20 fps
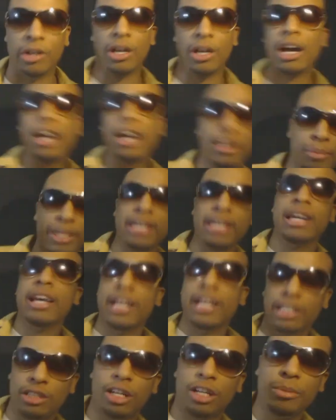You know, Kagami
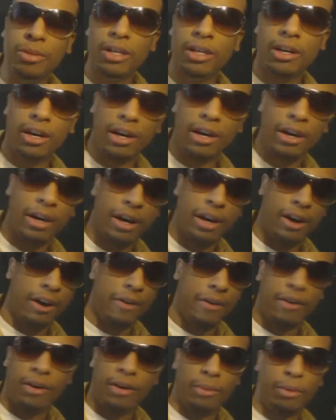is gonna be a,
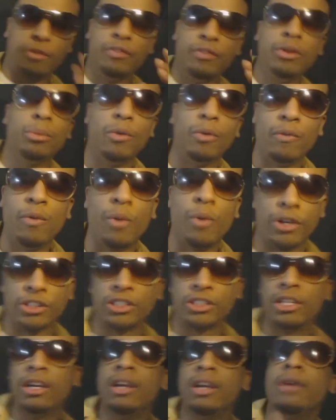a, a formidable
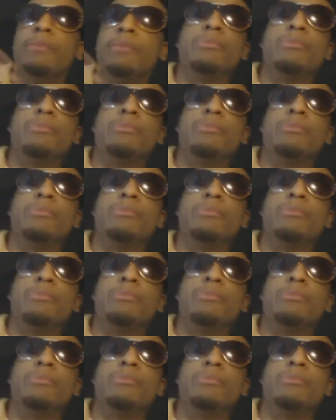force,